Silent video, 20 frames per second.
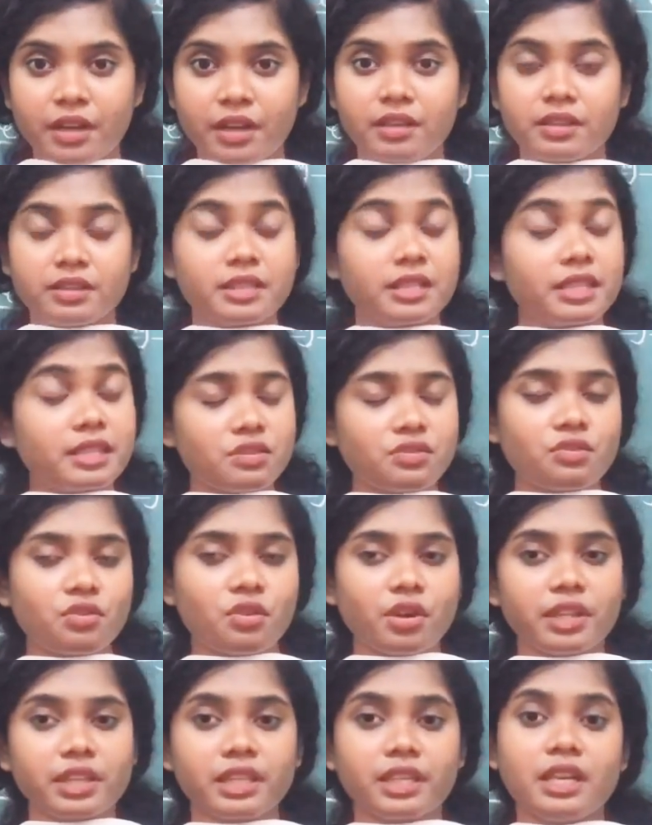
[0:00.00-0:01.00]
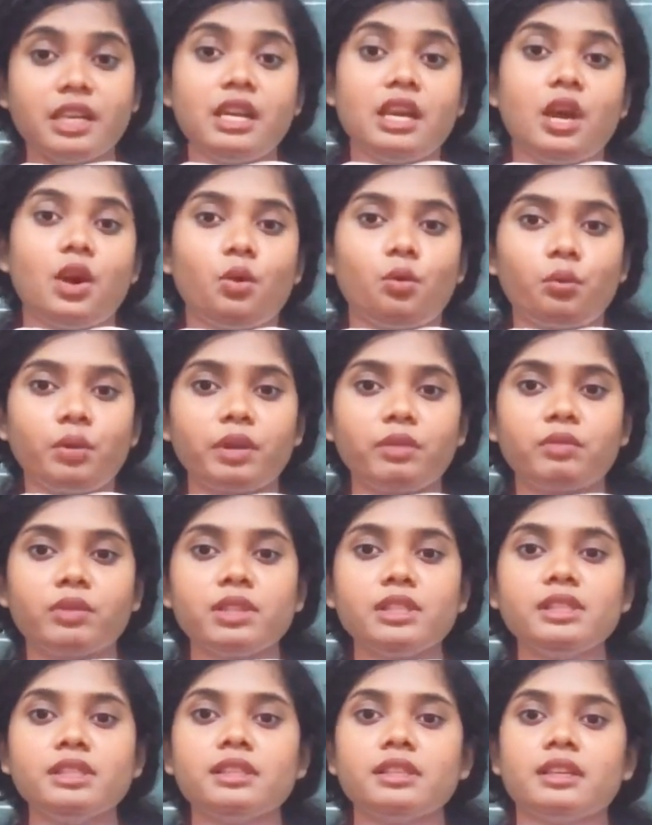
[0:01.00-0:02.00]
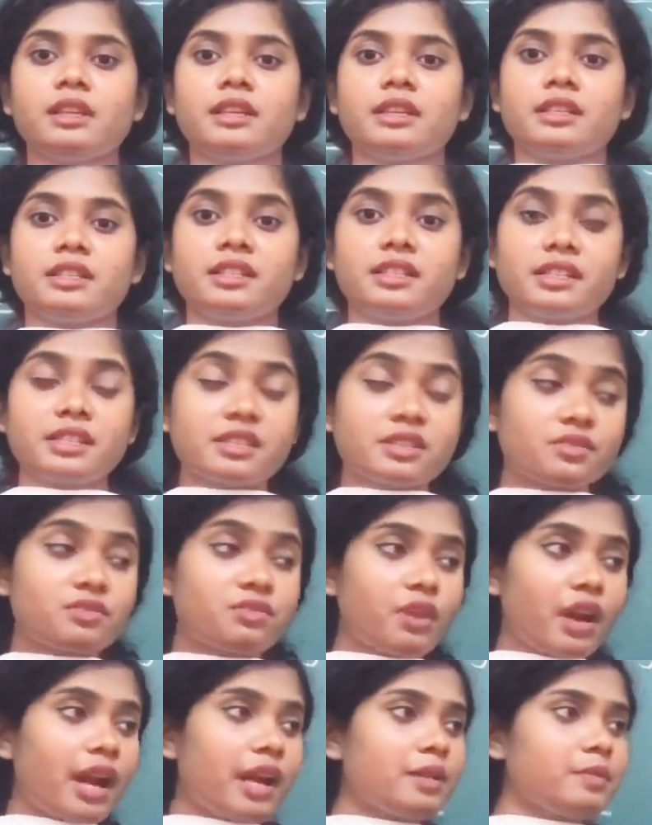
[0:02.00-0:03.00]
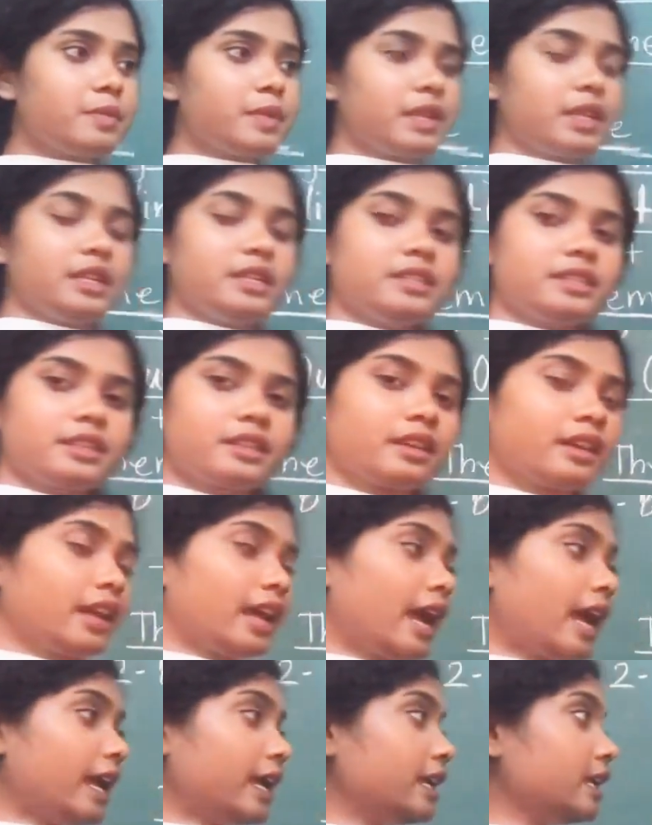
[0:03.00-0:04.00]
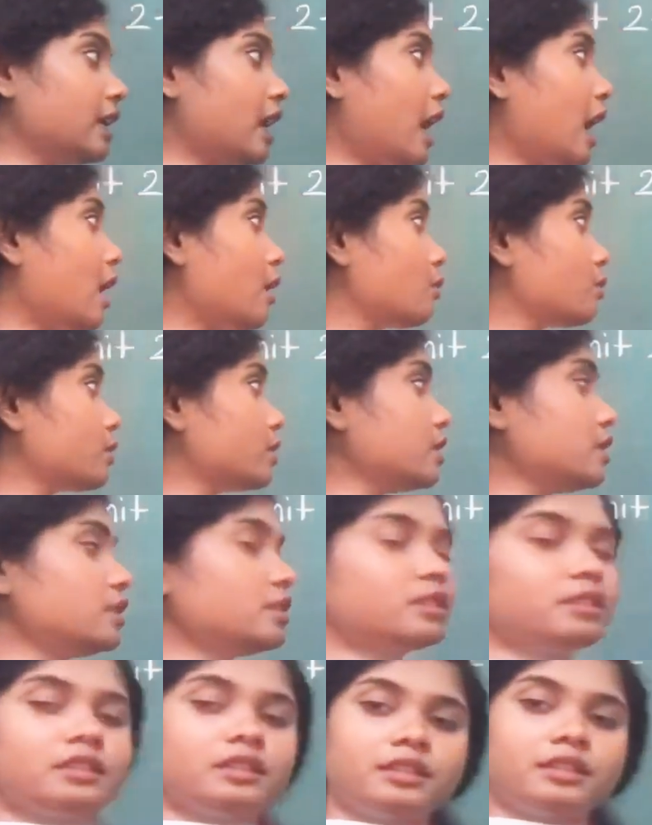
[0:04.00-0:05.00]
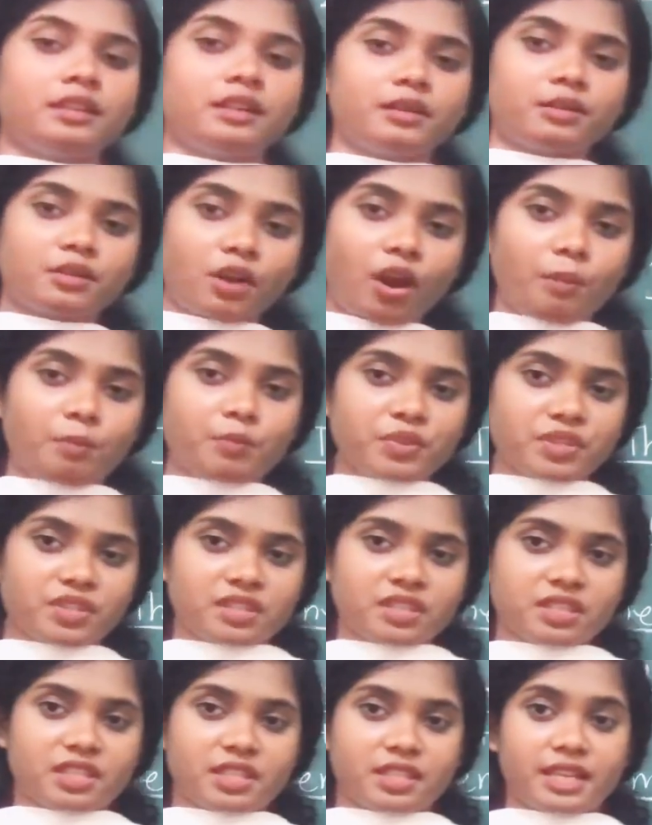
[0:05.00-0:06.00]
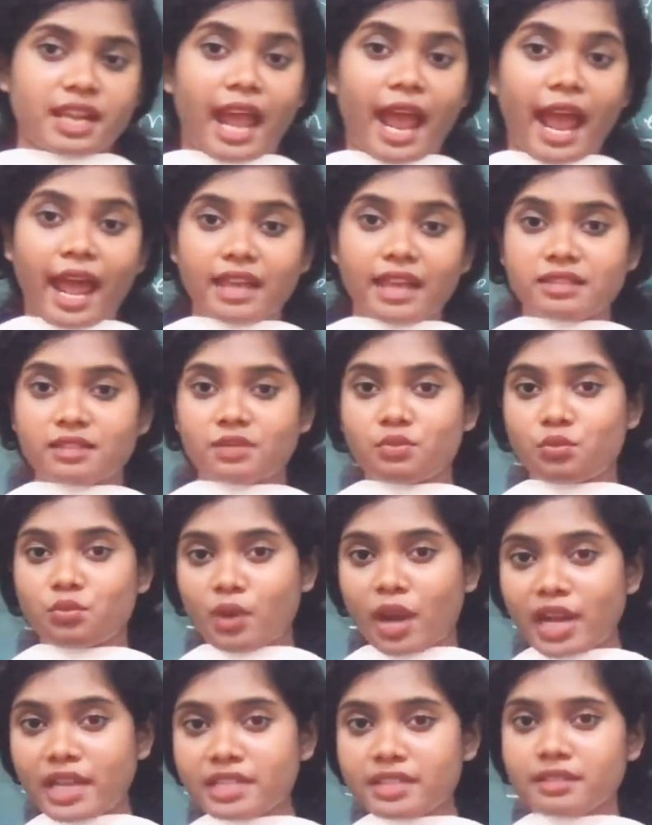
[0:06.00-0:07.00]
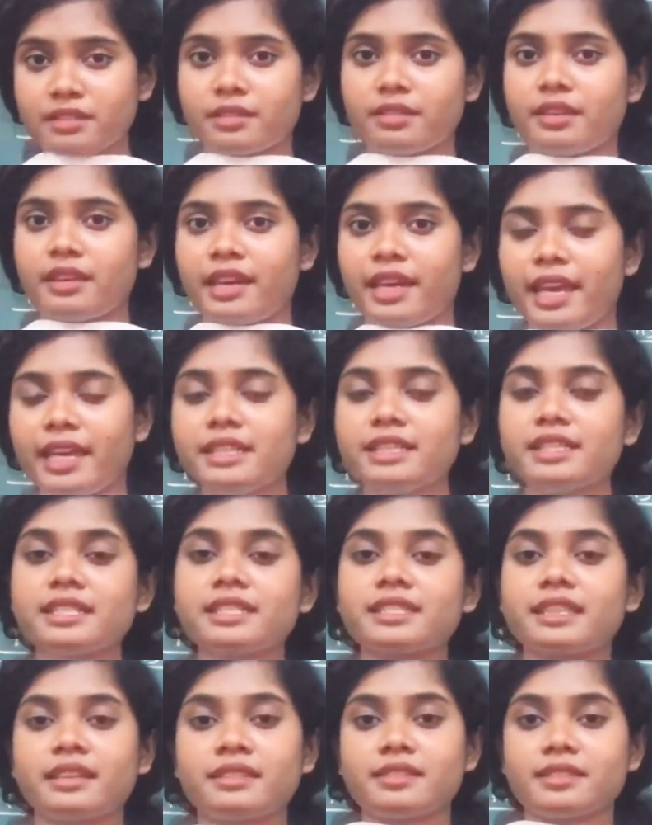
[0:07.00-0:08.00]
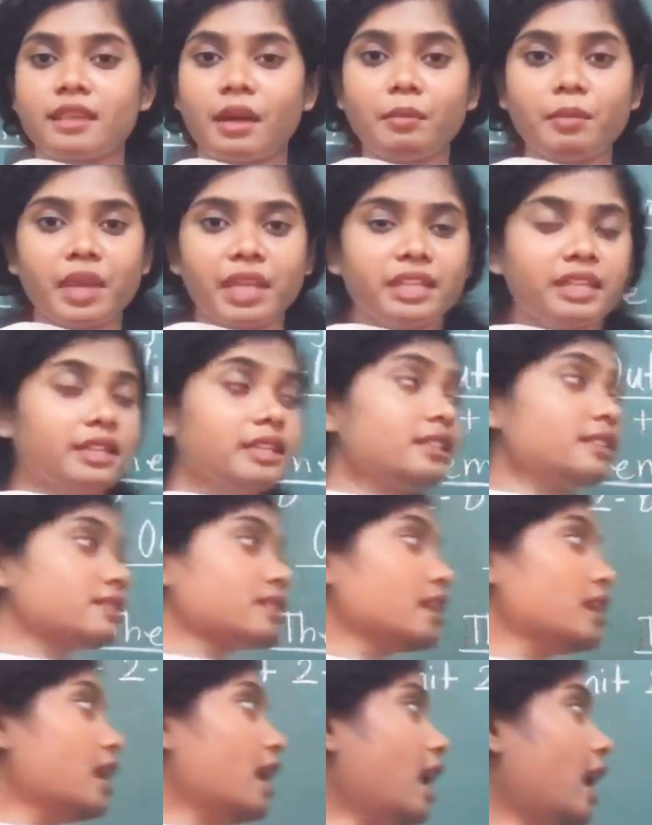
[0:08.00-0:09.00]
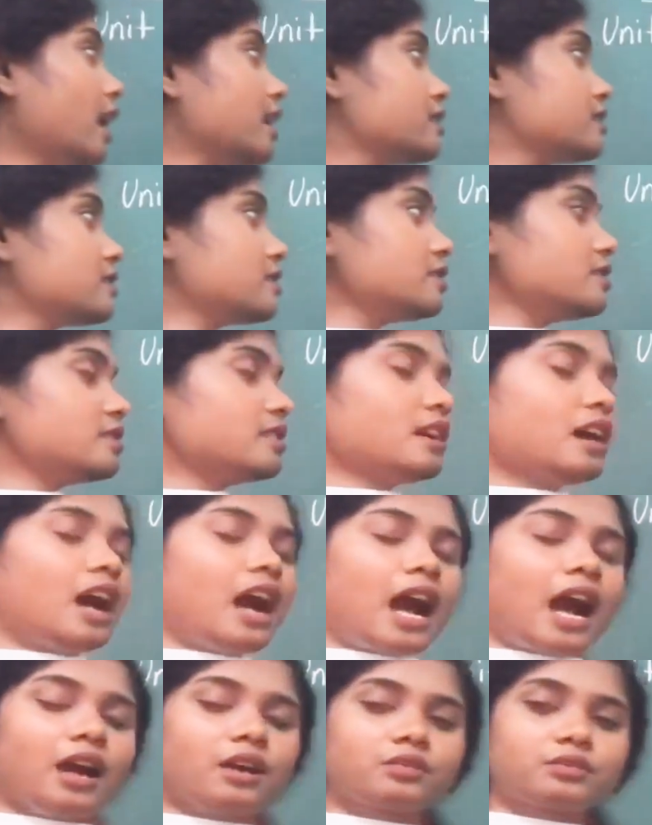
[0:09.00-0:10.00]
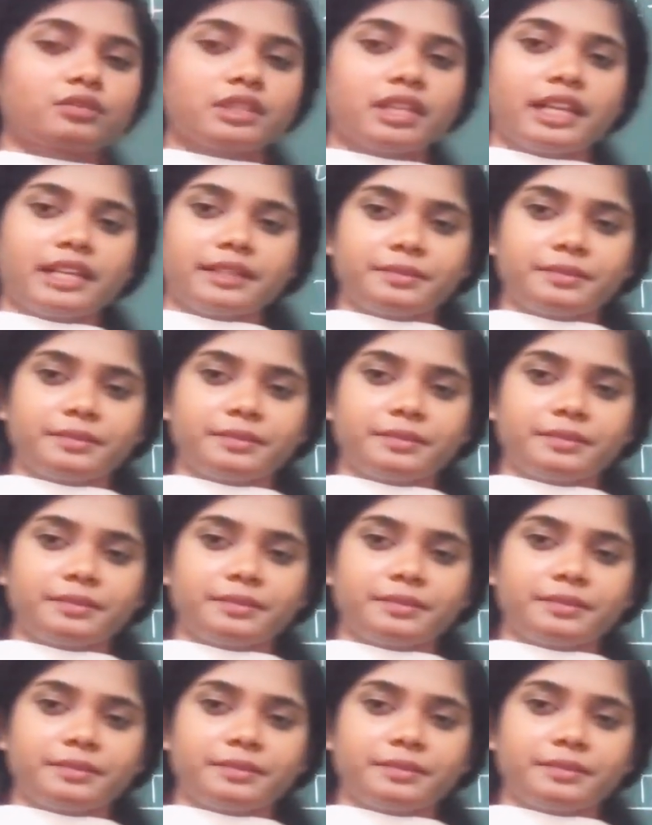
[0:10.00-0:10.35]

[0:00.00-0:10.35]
destroying? We will describe it in our composition and write the headings and subheadings under outline.